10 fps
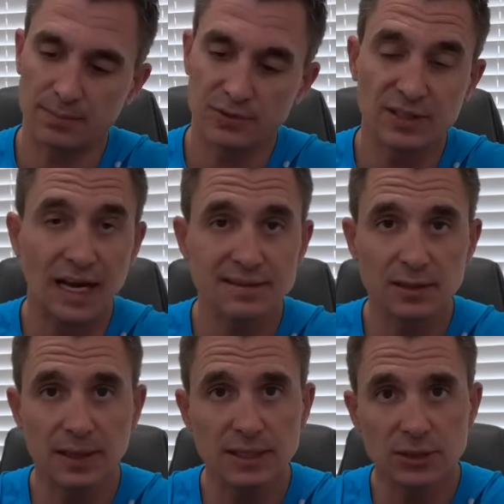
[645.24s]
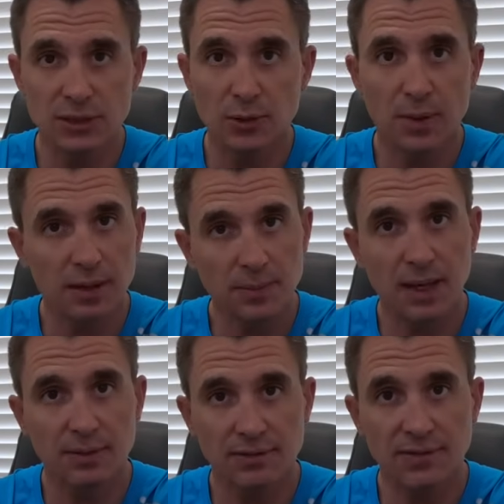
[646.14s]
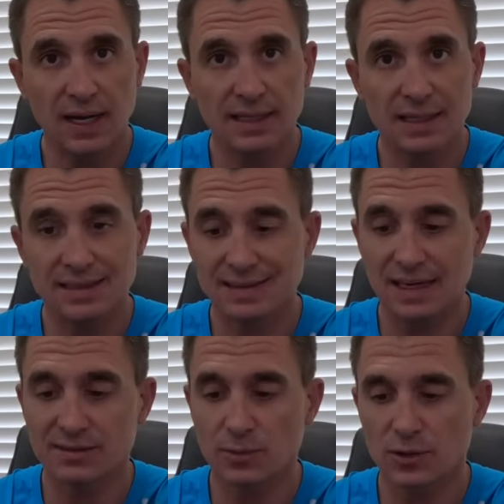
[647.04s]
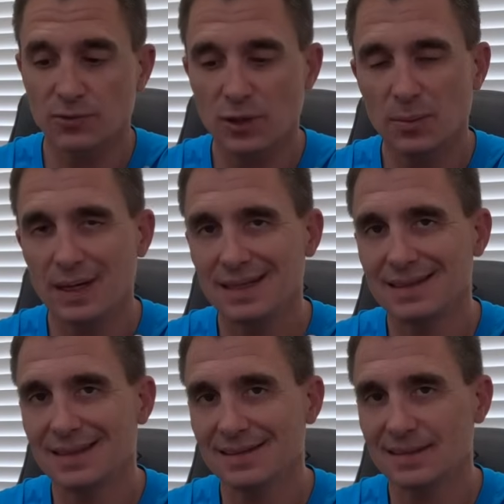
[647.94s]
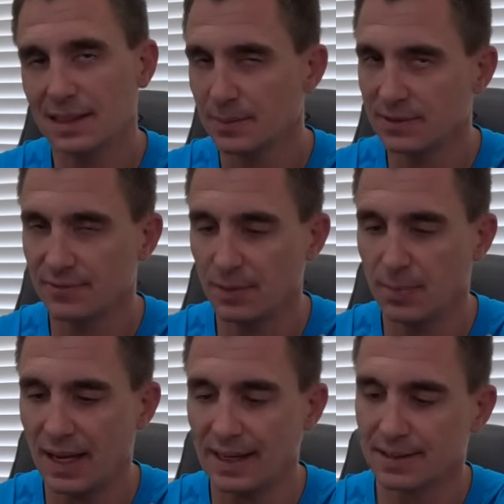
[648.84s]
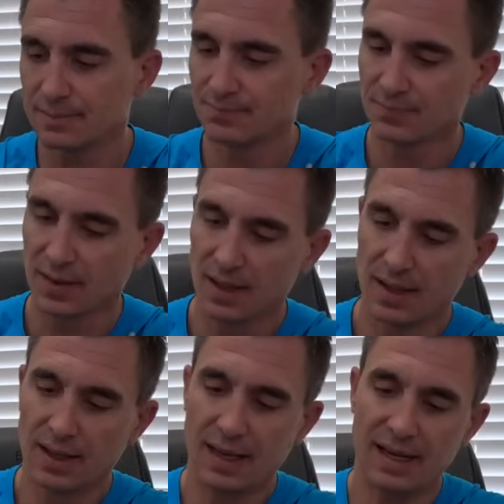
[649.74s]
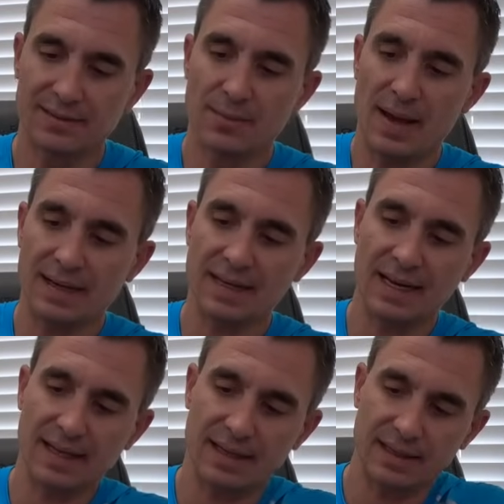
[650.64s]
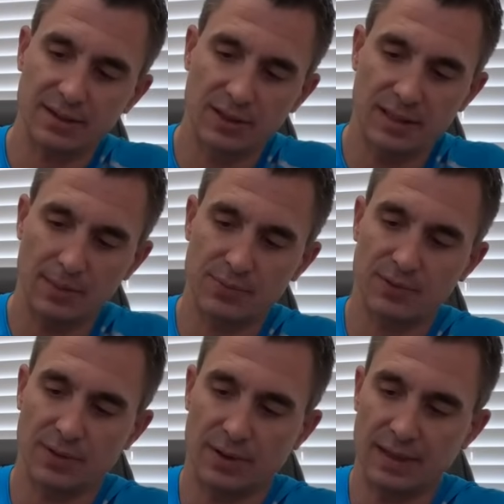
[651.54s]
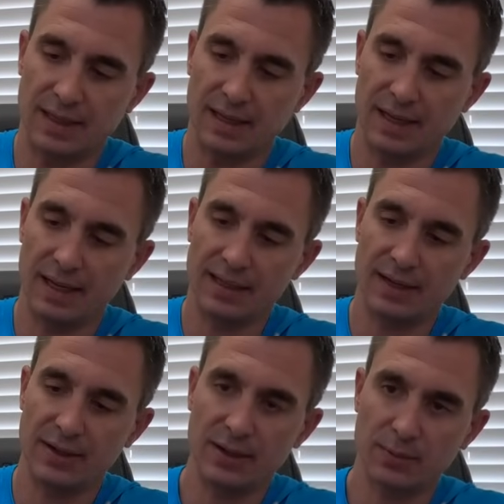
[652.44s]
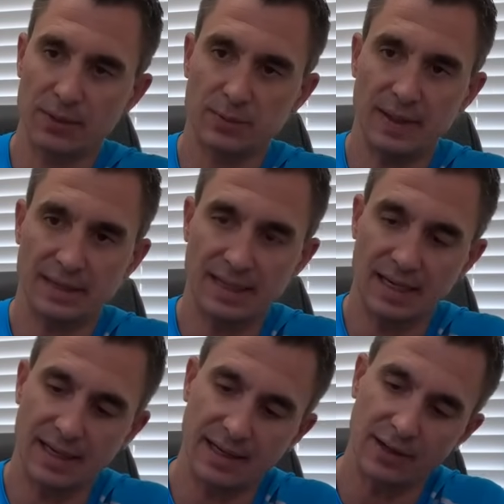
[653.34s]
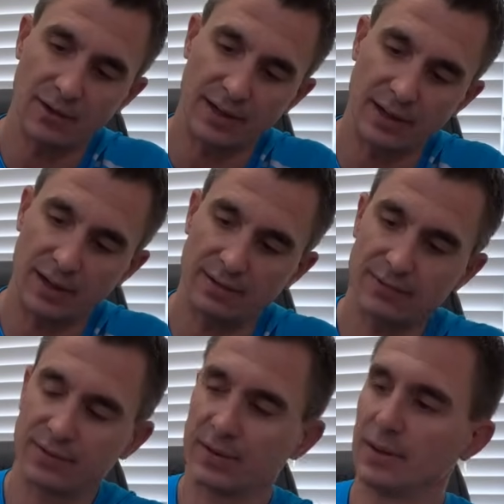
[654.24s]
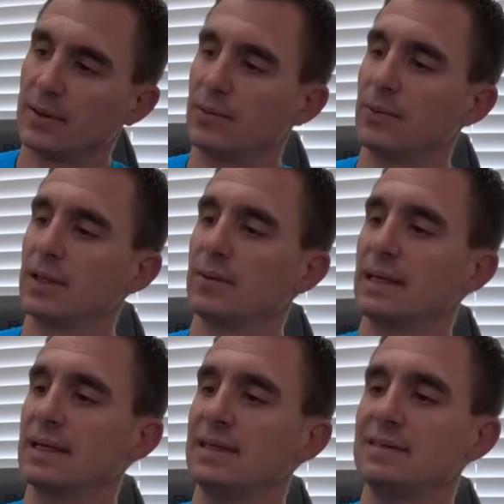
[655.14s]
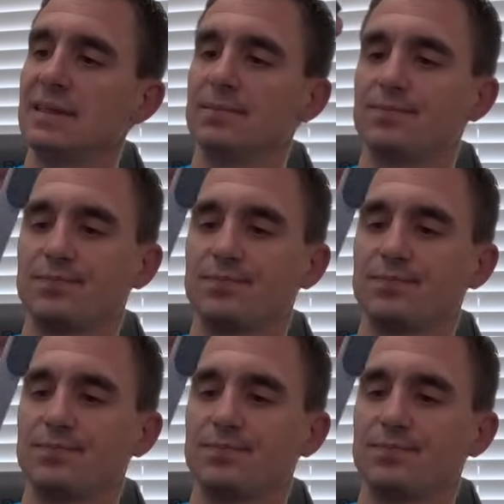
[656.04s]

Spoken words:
sizing range, so you'll probably be able to find a size that works for you, but it doesn't come as a fit pack. It has the magnetic hookups on the headgear here, which make taking it on and off really, really easy.